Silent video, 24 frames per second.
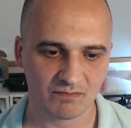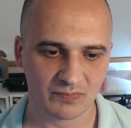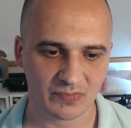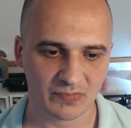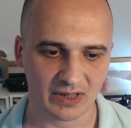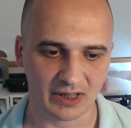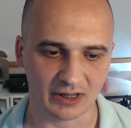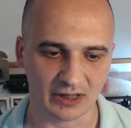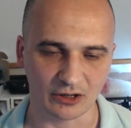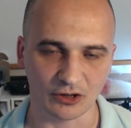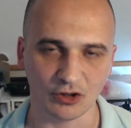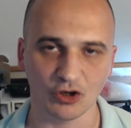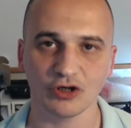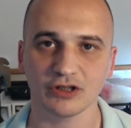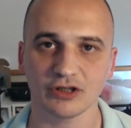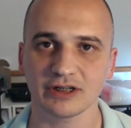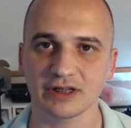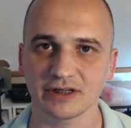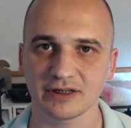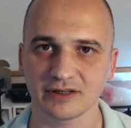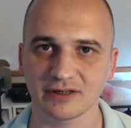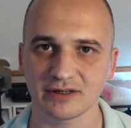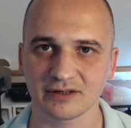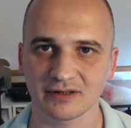lot
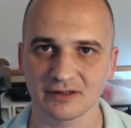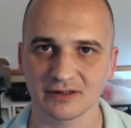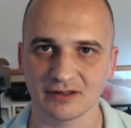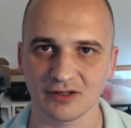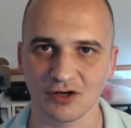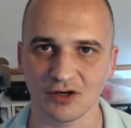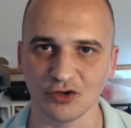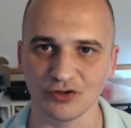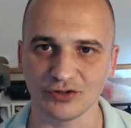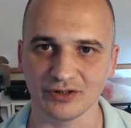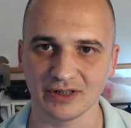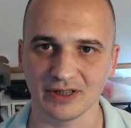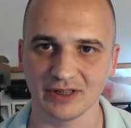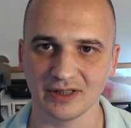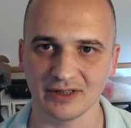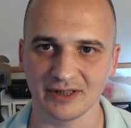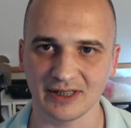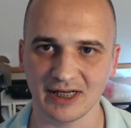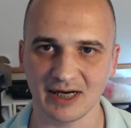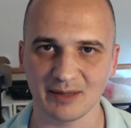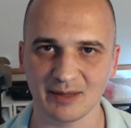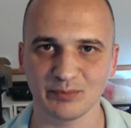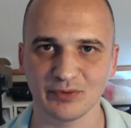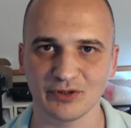on the
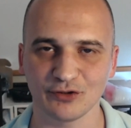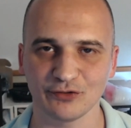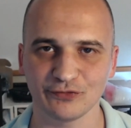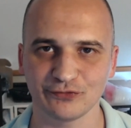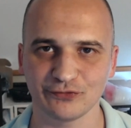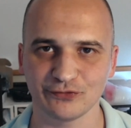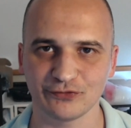number of